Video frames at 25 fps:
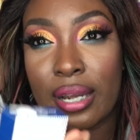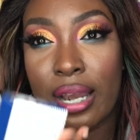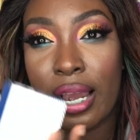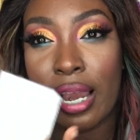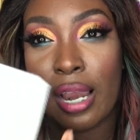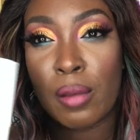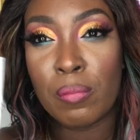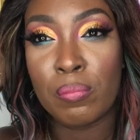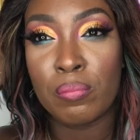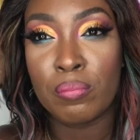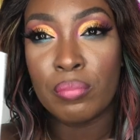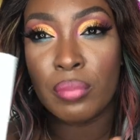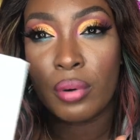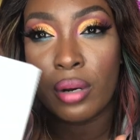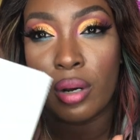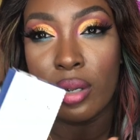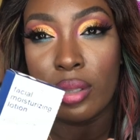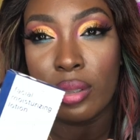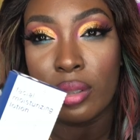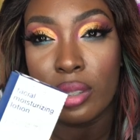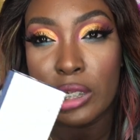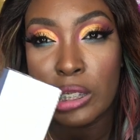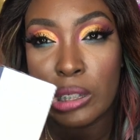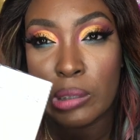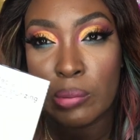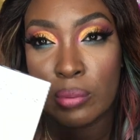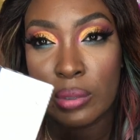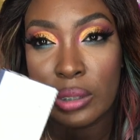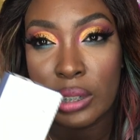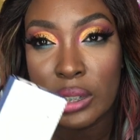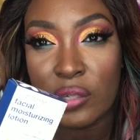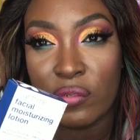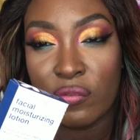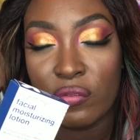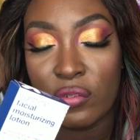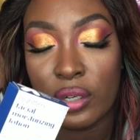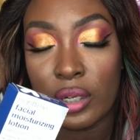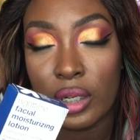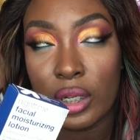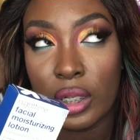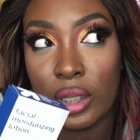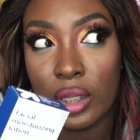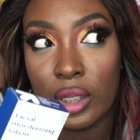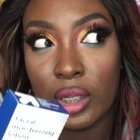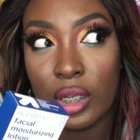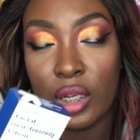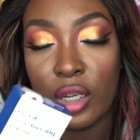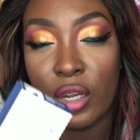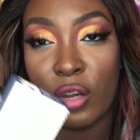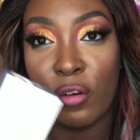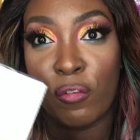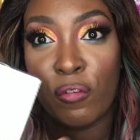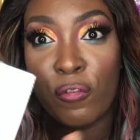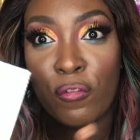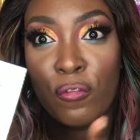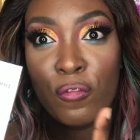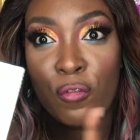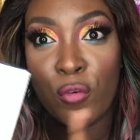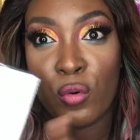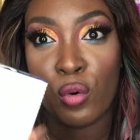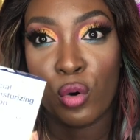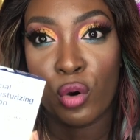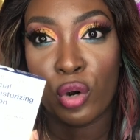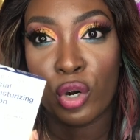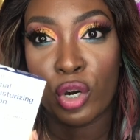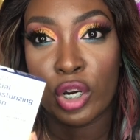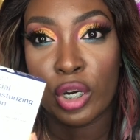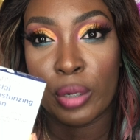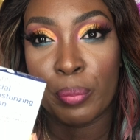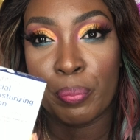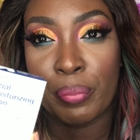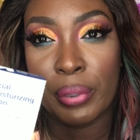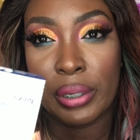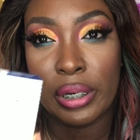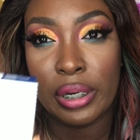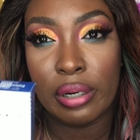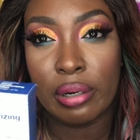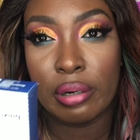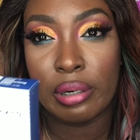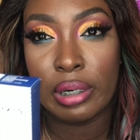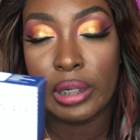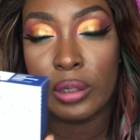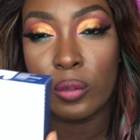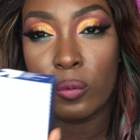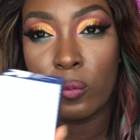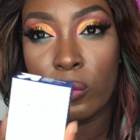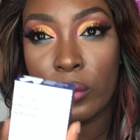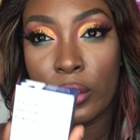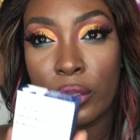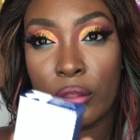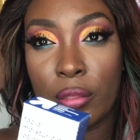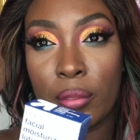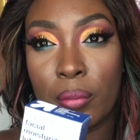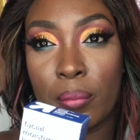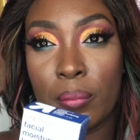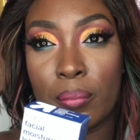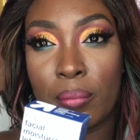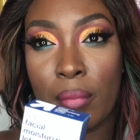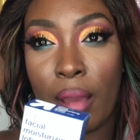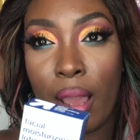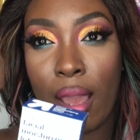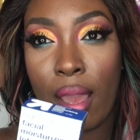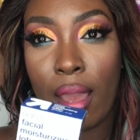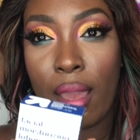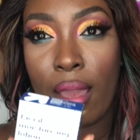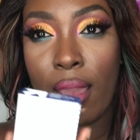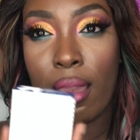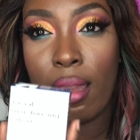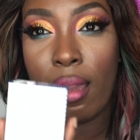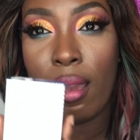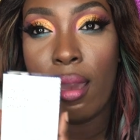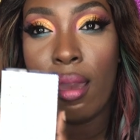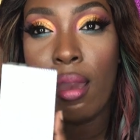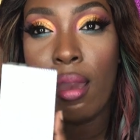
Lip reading: I bought this specifically for pairing with my